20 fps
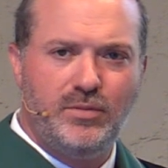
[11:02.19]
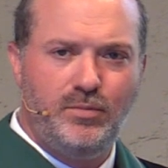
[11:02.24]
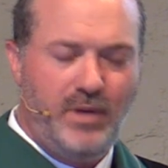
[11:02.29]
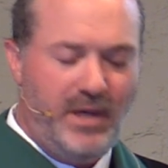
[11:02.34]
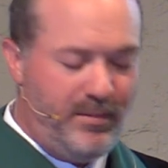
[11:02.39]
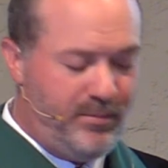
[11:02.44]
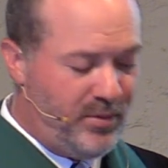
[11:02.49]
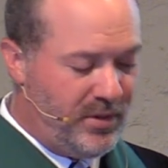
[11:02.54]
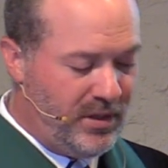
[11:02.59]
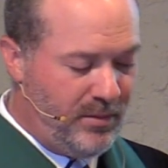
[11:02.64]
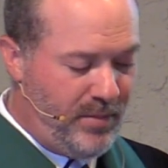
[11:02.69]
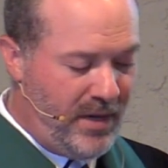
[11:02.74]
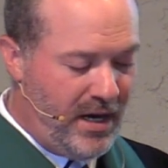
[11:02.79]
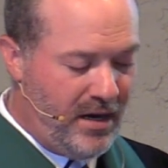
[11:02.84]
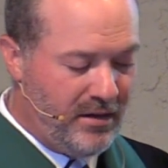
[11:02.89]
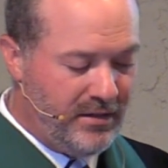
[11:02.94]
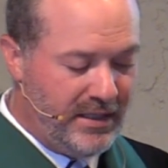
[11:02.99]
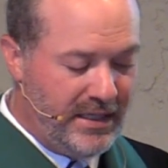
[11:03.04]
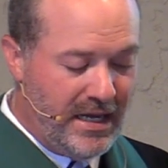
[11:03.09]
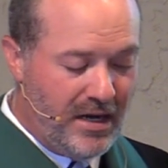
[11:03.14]
to people
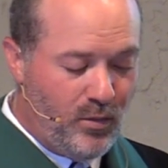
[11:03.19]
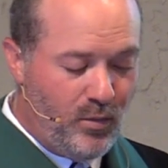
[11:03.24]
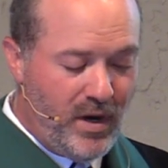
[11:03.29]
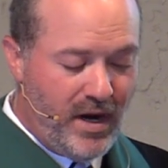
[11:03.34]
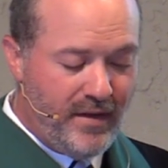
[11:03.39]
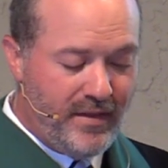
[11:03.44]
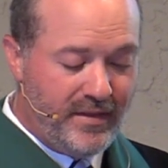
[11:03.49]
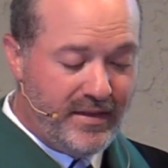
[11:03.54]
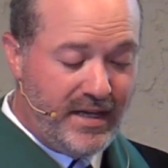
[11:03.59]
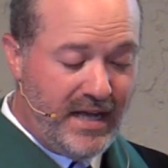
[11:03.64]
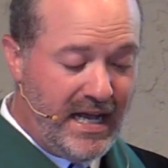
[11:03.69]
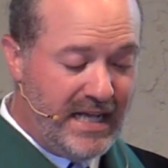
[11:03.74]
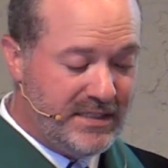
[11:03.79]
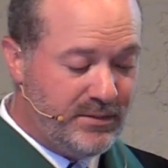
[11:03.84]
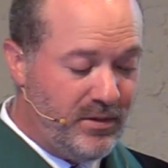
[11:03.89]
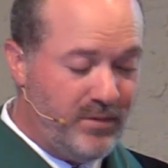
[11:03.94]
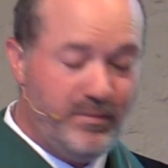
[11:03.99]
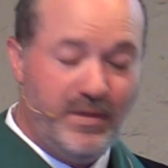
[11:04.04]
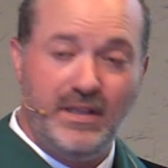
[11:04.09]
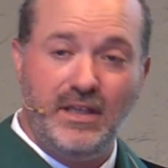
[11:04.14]
apparently unaware that the
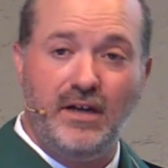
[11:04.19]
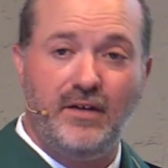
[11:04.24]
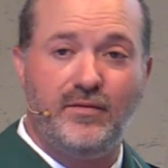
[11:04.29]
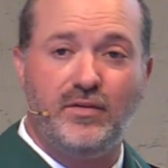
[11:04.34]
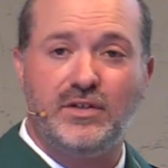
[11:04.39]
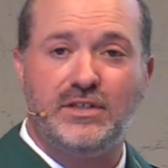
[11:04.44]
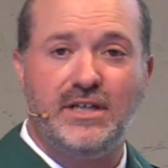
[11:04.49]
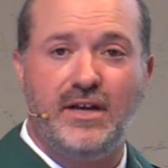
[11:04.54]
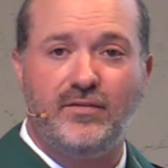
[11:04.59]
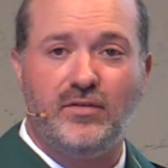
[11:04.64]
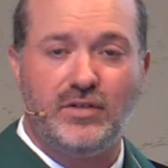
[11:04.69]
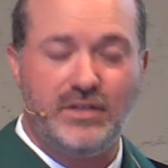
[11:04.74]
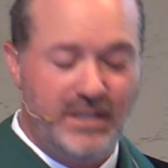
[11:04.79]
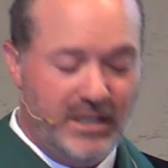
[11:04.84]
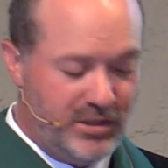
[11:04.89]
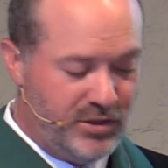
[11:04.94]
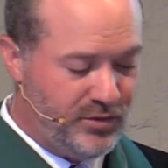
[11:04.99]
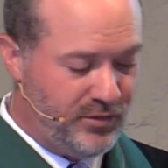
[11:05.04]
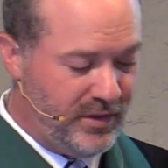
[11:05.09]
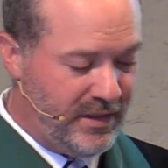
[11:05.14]
gospel had been there for several
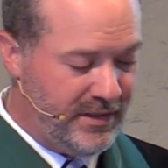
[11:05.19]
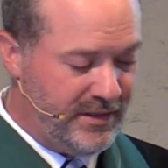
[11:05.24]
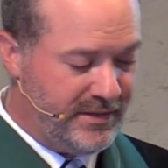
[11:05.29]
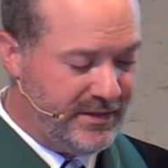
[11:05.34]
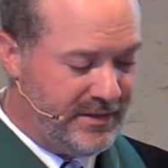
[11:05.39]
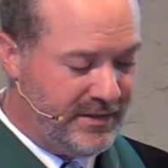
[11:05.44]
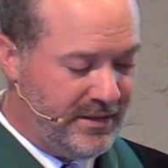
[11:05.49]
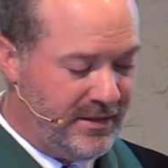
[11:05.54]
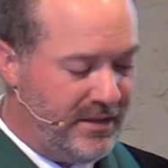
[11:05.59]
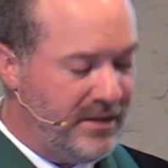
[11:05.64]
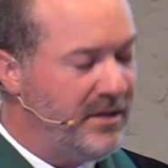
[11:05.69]
centuries.